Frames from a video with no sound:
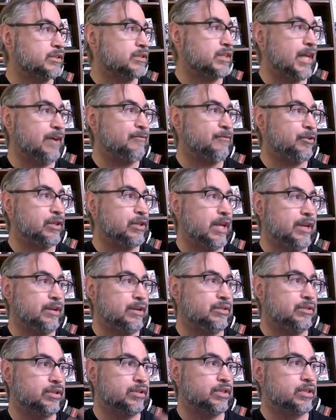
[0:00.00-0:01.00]
like for like
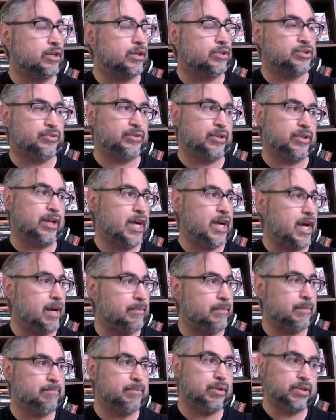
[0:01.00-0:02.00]
nerd culture, for like
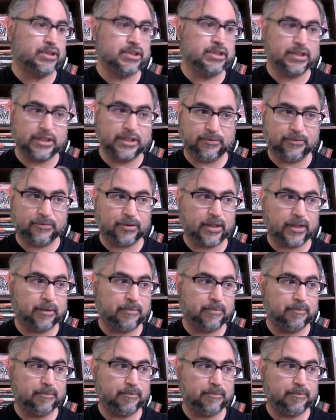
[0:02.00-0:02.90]
comic books and different like,